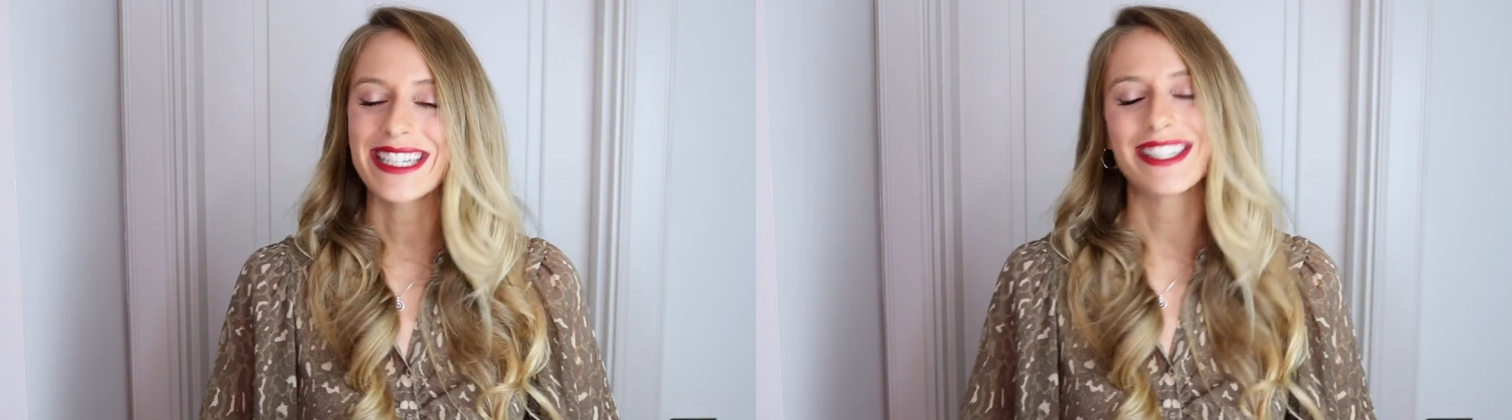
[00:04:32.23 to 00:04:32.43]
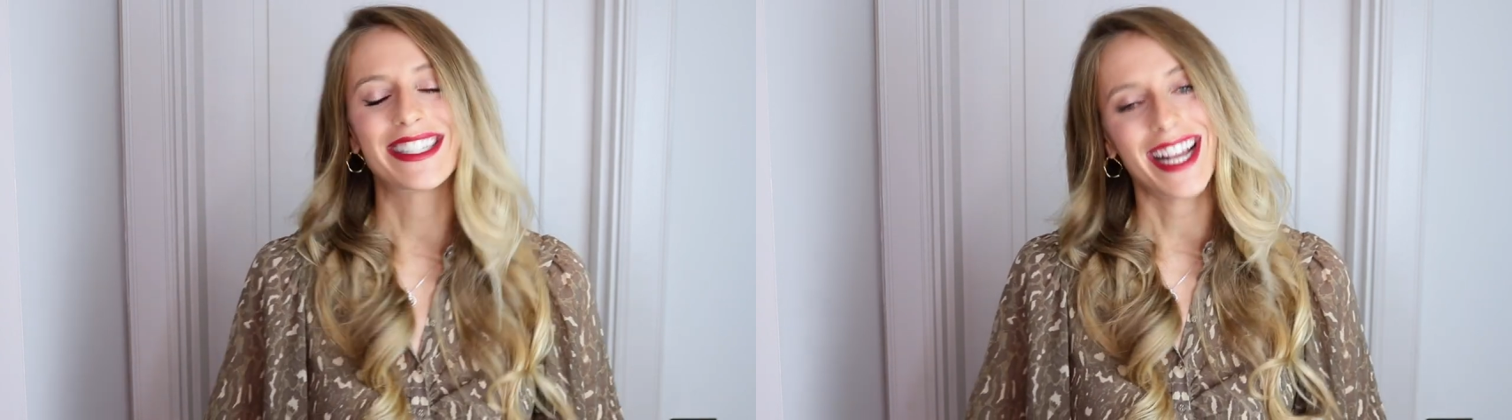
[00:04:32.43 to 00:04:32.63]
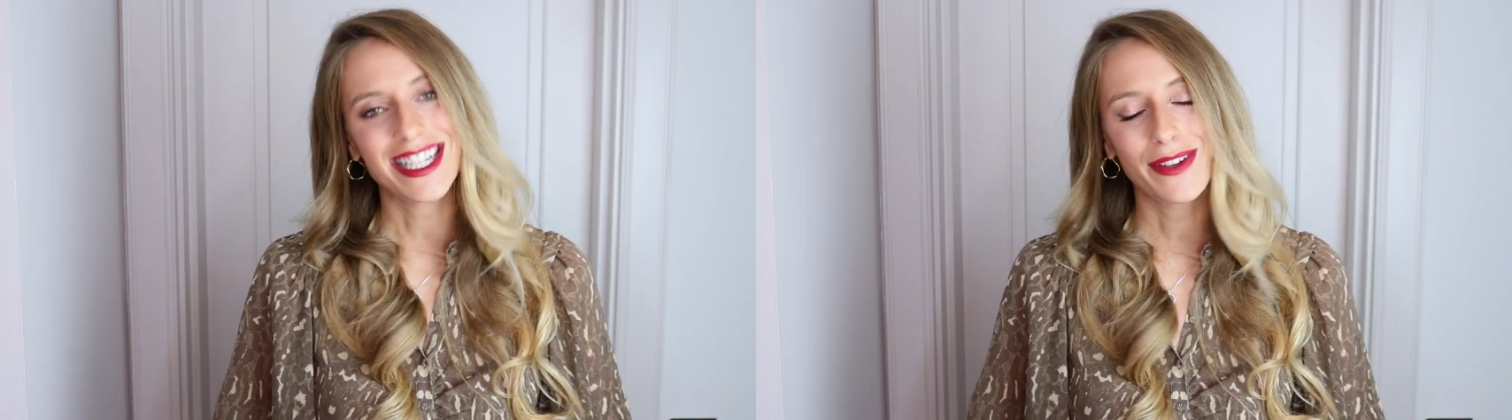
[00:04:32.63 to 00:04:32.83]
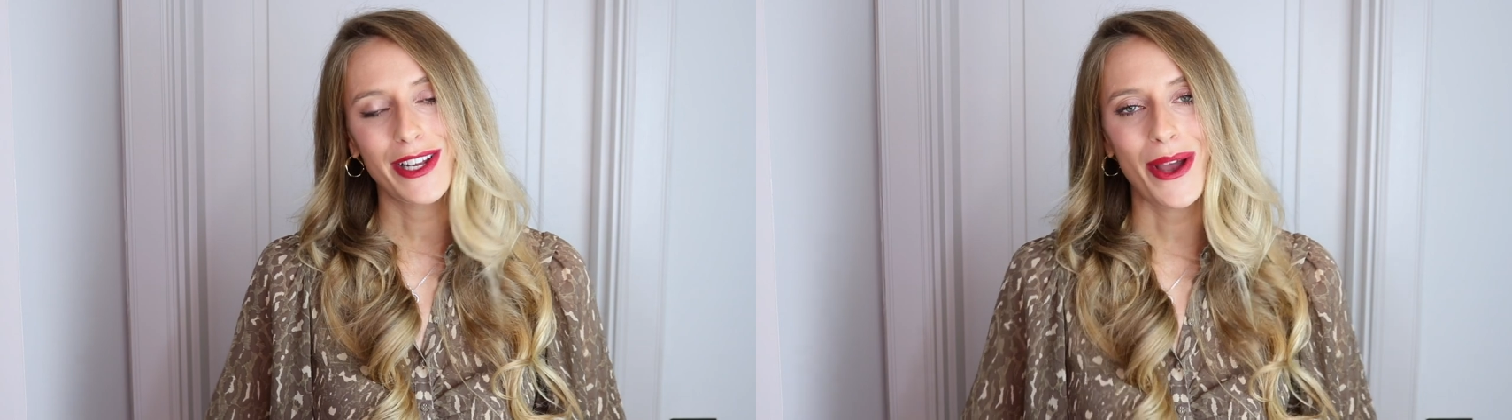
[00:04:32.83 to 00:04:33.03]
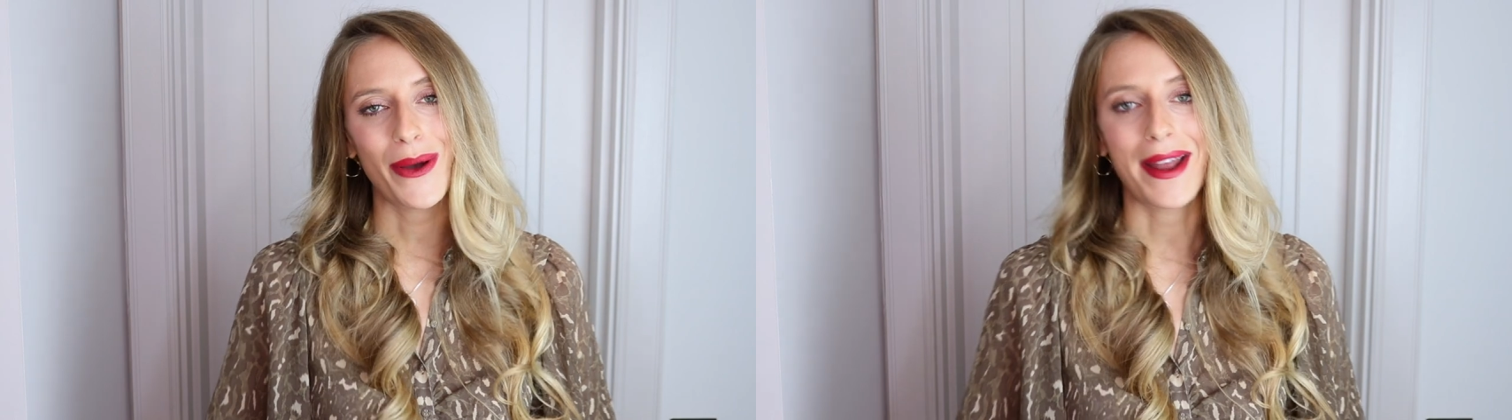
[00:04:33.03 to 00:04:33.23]
today's
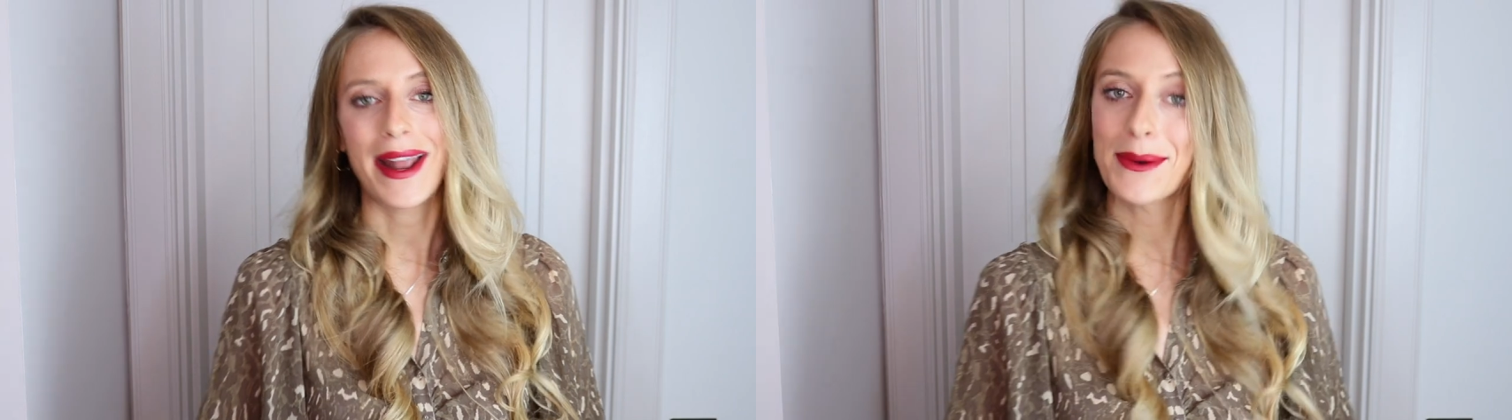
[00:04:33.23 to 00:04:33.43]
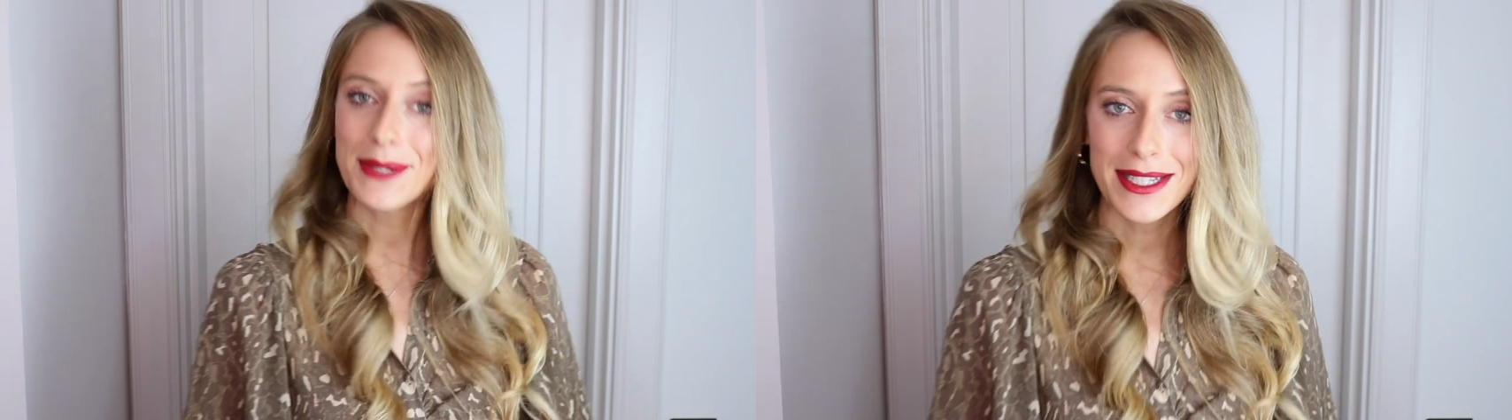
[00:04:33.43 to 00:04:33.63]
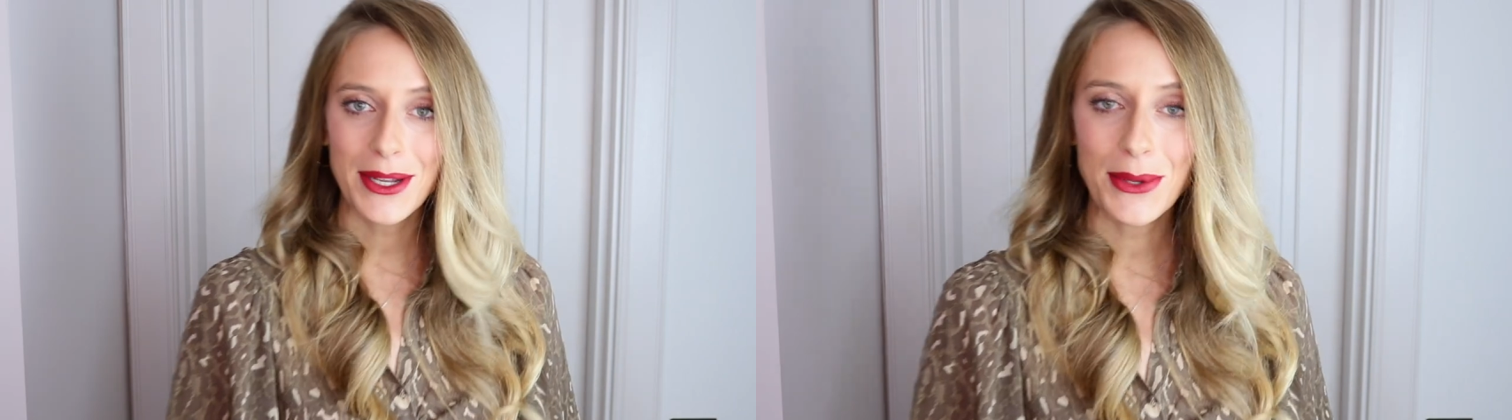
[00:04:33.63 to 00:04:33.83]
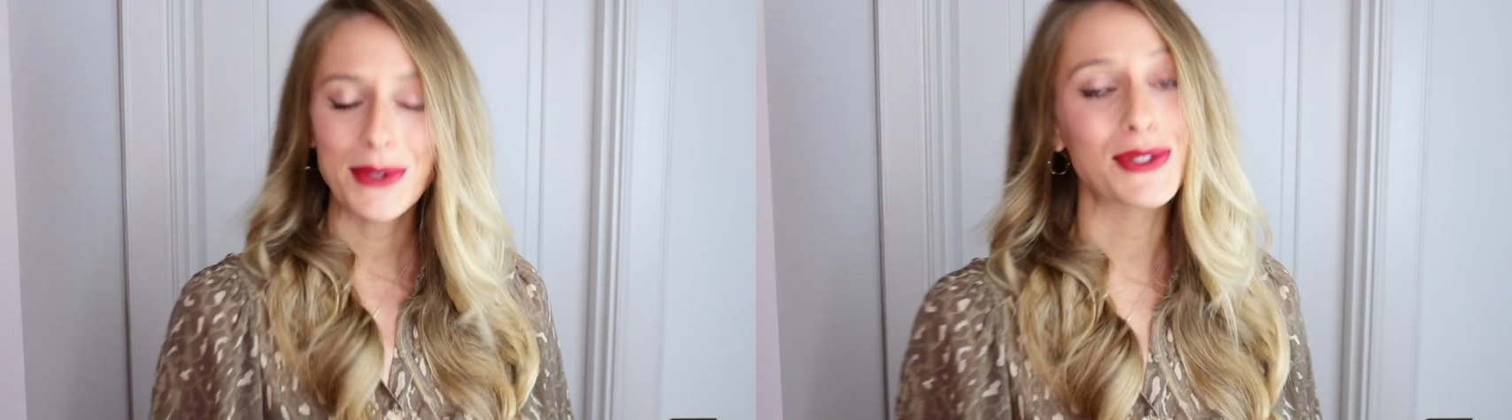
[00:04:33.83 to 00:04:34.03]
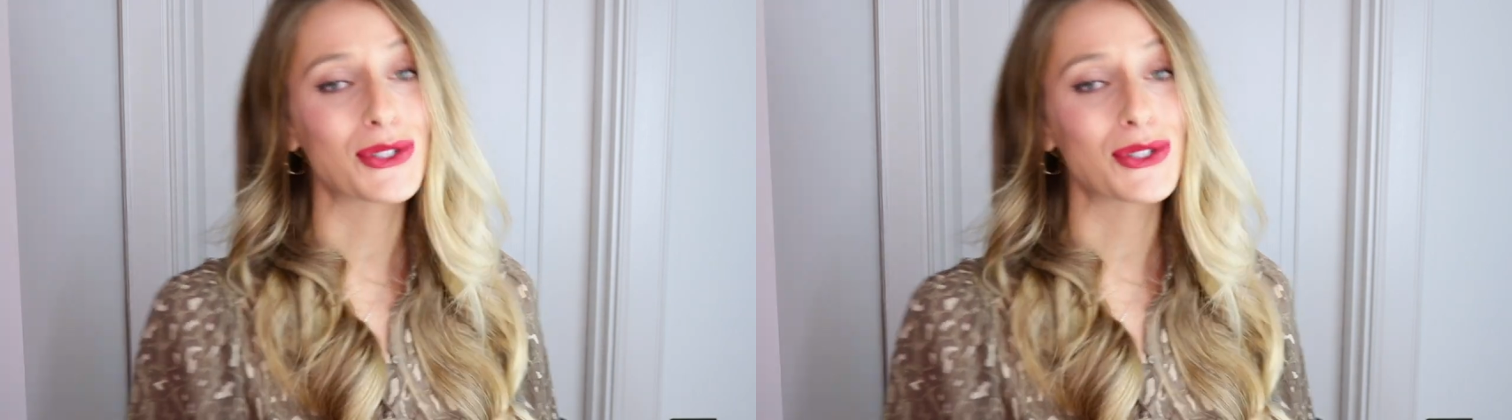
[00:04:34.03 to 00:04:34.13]
video and I will see you